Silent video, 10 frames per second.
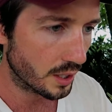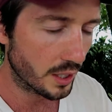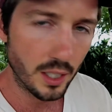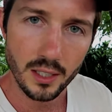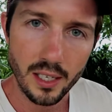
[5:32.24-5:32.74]

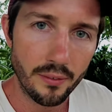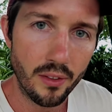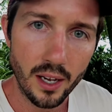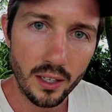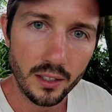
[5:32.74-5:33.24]
it doesn't have
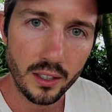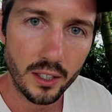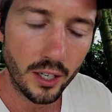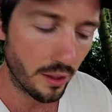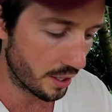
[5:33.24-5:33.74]
that
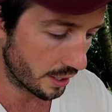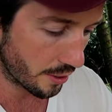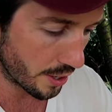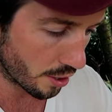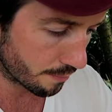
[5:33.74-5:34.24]
kind of thing
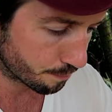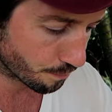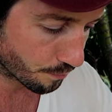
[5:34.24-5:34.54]
going on.